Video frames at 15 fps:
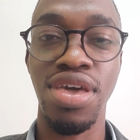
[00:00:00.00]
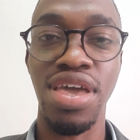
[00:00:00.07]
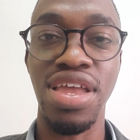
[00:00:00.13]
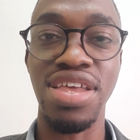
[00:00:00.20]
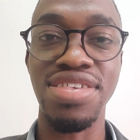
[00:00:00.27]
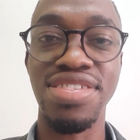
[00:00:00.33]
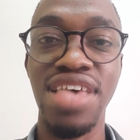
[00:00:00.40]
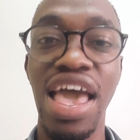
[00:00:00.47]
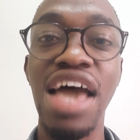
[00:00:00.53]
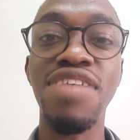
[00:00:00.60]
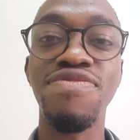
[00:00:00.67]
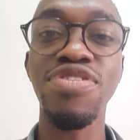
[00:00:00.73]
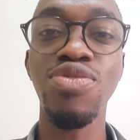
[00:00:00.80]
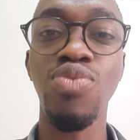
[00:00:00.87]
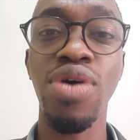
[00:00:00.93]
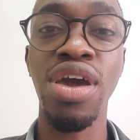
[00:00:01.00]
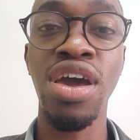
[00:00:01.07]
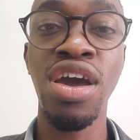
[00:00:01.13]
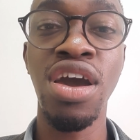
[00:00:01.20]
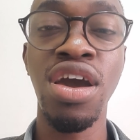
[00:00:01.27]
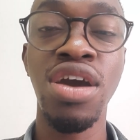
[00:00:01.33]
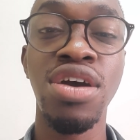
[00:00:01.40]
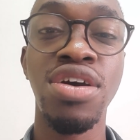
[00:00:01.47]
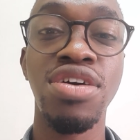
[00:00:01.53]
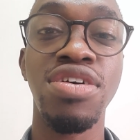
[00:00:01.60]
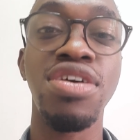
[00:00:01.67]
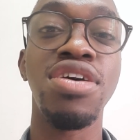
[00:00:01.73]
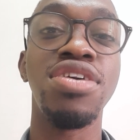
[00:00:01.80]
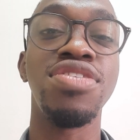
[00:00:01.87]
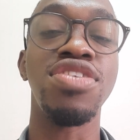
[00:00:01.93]
It is everywhere.
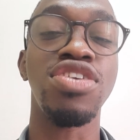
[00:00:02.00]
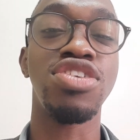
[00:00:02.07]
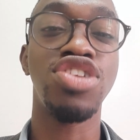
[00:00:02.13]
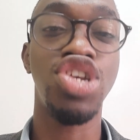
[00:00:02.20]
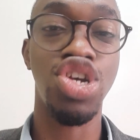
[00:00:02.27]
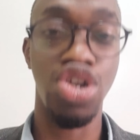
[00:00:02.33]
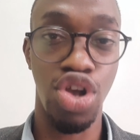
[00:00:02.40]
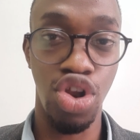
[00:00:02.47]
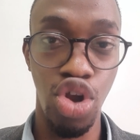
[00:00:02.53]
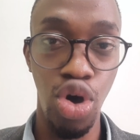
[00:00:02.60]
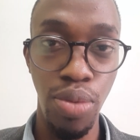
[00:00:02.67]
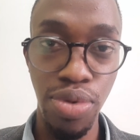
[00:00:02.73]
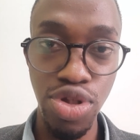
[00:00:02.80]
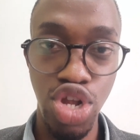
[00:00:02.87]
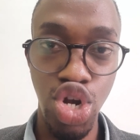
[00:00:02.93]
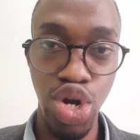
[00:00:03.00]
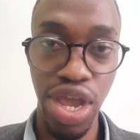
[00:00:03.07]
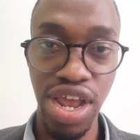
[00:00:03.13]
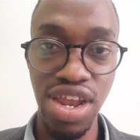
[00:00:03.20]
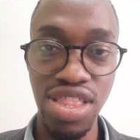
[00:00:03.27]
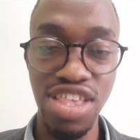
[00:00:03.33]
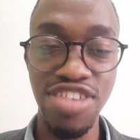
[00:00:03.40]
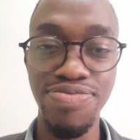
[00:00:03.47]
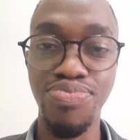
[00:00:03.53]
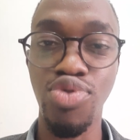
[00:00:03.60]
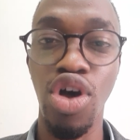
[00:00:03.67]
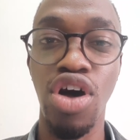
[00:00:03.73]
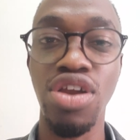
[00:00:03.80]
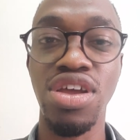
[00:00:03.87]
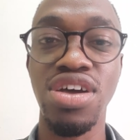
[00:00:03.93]
The global trade in this
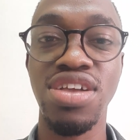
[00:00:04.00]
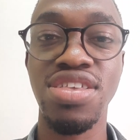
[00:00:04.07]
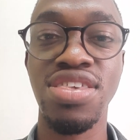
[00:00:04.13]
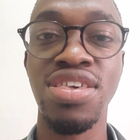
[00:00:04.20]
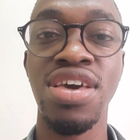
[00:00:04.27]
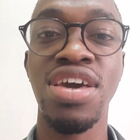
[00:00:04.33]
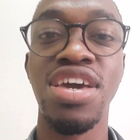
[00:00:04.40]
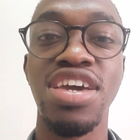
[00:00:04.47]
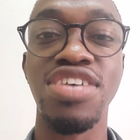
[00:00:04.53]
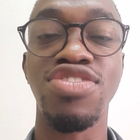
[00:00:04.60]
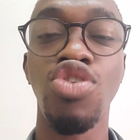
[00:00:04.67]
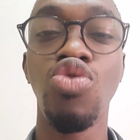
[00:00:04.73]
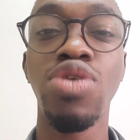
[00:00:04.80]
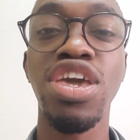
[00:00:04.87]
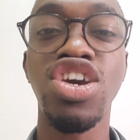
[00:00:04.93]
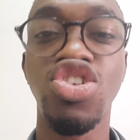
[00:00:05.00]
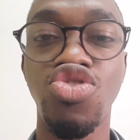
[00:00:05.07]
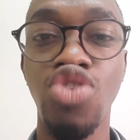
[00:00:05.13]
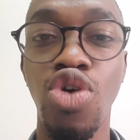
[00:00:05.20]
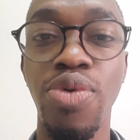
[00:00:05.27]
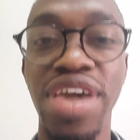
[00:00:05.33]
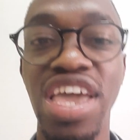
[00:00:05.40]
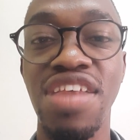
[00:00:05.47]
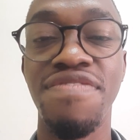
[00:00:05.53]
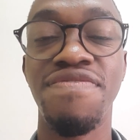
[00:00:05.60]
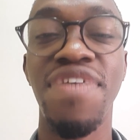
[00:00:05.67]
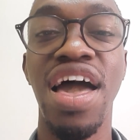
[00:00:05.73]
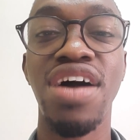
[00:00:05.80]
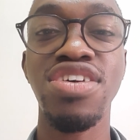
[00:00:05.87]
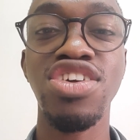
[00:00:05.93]
product is only growing in
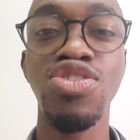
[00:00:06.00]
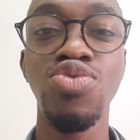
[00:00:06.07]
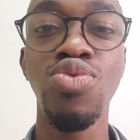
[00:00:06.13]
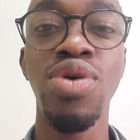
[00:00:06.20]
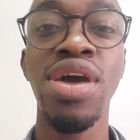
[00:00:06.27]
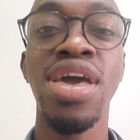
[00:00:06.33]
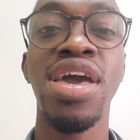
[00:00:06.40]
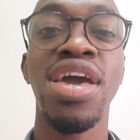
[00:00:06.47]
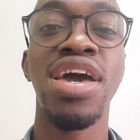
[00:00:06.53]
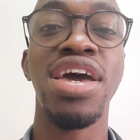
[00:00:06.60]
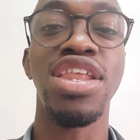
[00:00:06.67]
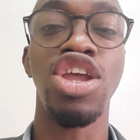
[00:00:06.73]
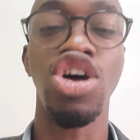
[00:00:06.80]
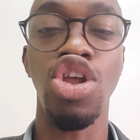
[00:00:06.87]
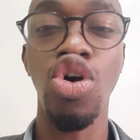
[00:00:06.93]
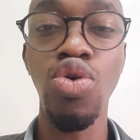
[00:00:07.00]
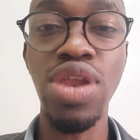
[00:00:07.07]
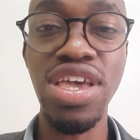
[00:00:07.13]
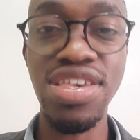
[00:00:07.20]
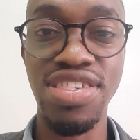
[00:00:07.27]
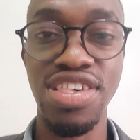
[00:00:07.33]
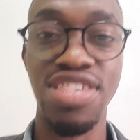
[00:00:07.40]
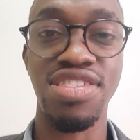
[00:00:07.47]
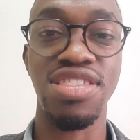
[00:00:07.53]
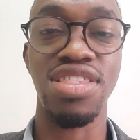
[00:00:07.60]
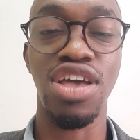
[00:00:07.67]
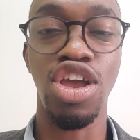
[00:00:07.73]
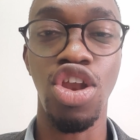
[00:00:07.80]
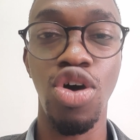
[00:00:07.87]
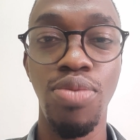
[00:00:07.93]
value. Not only is the
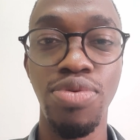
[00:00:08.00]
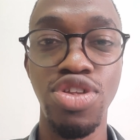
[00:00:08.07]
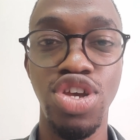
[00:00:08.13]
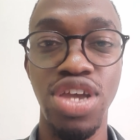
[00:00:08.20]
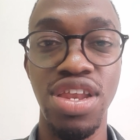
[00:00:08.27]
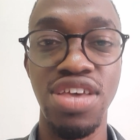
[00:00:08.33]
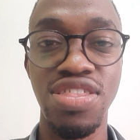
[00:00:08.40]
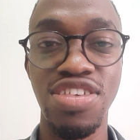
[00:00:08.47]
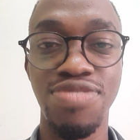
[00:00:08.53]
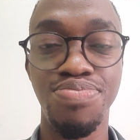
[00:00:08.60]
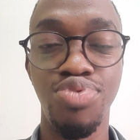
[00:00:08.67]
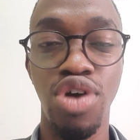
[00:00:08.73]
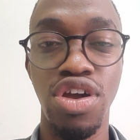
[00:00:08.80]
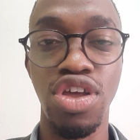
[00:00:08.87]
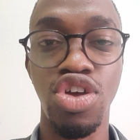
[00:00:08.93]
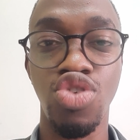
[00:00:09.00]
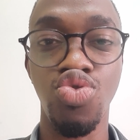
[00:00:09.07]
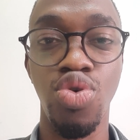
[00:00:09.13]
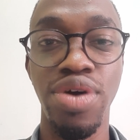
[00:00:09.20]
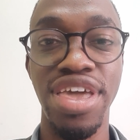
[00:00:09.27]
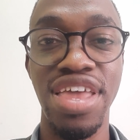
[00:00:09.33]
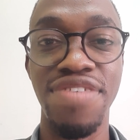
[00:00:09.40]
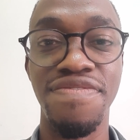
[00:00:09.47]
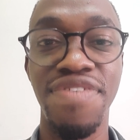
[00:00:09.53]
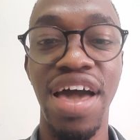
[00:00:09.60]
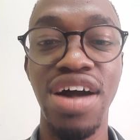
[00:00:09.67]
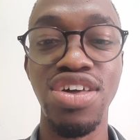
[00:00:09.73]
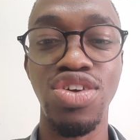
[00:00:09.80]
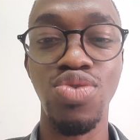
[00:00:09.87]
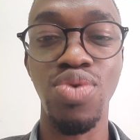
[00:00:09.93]
global trade in this product growing in
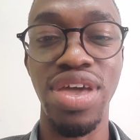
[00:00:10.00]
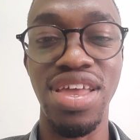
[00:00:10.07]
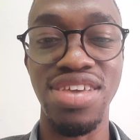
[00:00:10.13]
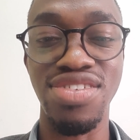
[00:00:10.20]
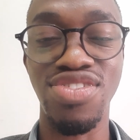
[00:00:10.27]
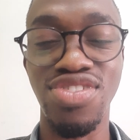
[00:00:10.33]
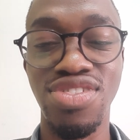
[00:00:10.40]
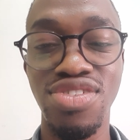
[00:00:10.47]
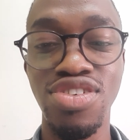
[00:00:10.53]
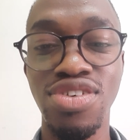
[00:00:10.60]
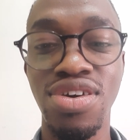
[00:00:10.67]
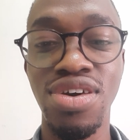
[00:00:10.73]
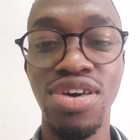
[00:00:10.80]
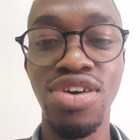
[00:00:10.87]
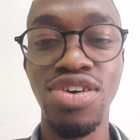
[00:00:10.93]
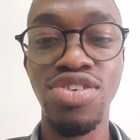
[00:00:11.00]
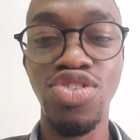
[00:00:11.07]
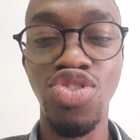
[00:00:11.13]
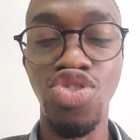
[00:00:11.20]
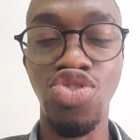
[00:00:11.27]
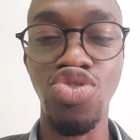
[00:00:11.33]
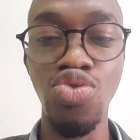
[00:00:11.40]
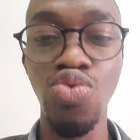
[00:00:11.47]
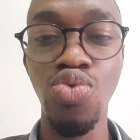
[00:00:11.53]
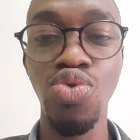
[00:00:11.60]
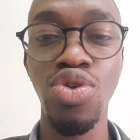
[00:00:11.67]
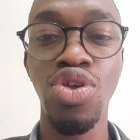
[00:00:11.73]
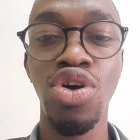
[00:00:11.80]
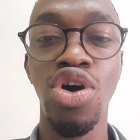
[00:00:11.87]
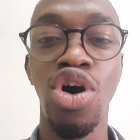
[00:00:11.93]
value, it is
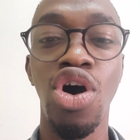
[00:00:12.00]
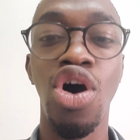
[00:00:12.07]
soon